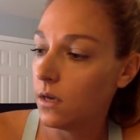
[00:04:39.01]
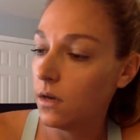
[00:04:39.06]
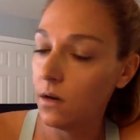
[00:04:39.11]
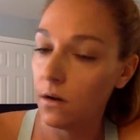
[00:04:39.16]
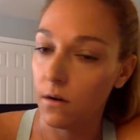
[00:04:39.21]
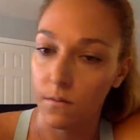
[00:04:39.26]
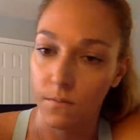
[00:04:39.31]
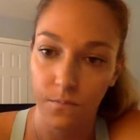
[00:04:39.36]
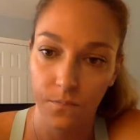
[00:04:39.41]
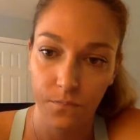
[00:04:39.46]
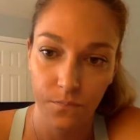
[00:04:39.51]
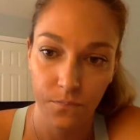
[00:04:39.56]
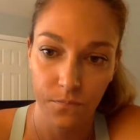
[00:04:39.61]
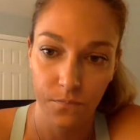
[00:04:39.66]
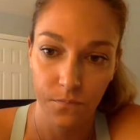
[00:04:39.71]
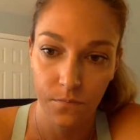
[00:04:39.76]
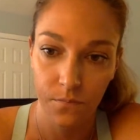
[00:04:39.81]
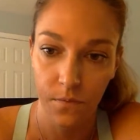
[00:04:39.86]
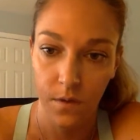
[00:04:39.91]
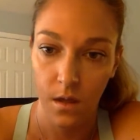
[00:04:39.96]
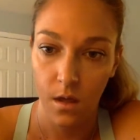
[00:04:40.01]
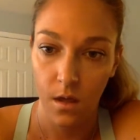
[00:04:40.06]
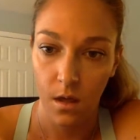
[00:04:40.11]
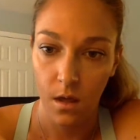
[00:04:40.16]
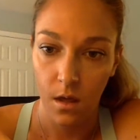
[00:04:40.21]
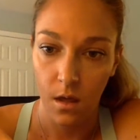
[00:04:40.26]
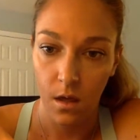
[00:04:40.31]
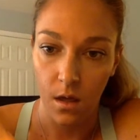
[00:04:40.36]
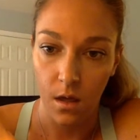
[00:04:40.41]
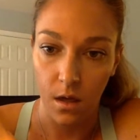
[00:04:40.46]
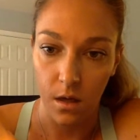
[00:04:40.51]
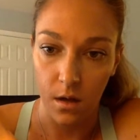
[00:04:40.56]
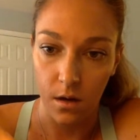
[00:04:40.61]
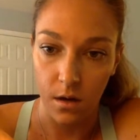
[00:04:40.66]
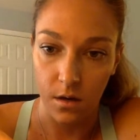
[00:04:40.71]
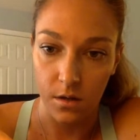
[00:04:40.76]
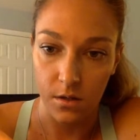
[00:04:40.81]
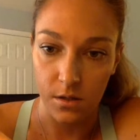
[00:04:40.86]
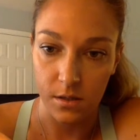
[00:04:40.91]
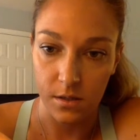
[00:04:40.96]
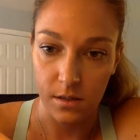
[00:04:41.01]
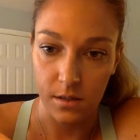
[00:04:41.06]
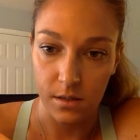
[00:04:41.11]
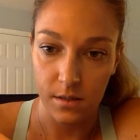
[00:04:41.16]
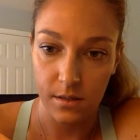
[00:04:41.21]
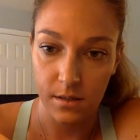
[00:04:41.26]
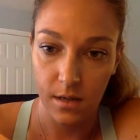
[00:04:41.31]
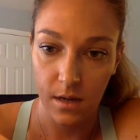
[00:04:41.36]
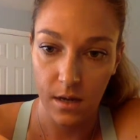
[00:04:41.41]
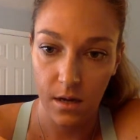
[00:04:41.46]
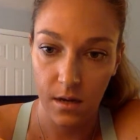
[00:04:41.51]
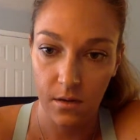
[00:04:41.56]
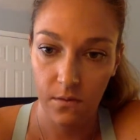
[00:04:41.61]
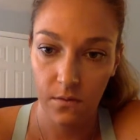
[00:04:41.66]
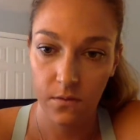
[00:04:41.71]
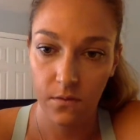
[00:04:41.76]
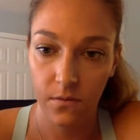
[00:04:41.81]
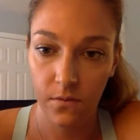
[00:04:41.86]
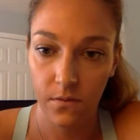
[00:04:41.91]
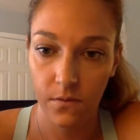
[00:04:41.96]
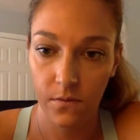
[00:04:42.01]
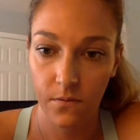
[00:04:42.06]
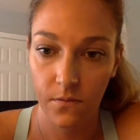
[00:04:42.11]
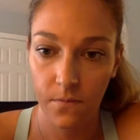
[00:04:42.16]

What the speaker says: here. And I just hit save,